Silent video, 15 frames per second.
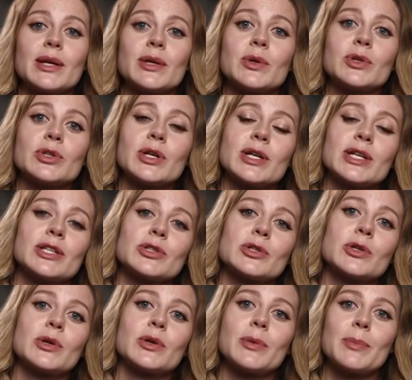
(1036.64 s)
Your journey to
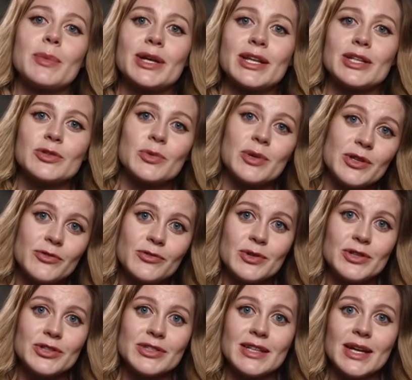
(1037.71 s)
Europe begins with the
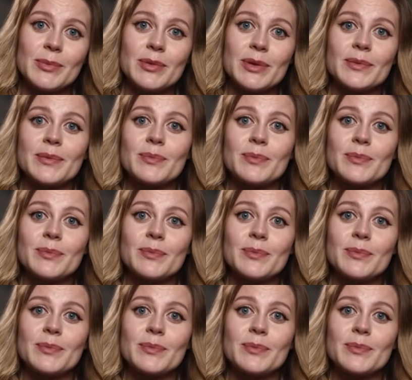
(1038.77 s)
first step.